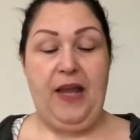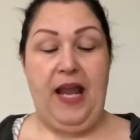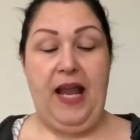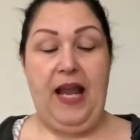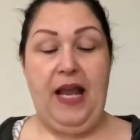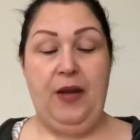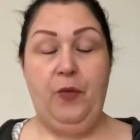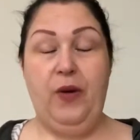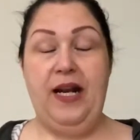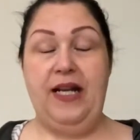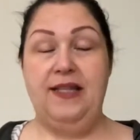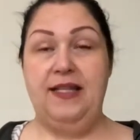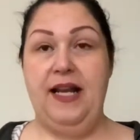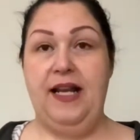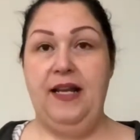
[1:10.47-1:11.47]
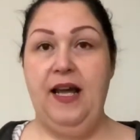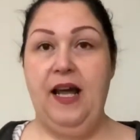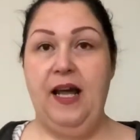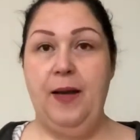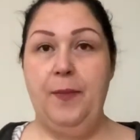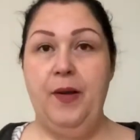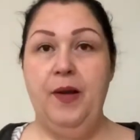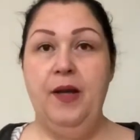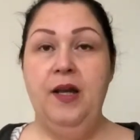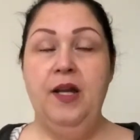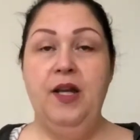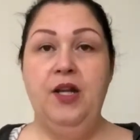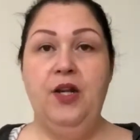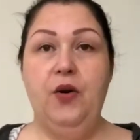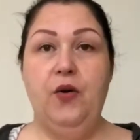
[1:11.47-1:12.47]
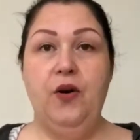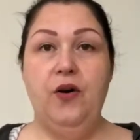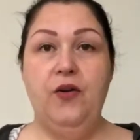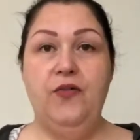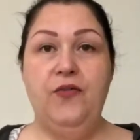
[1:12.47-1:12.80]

And when I signed up, your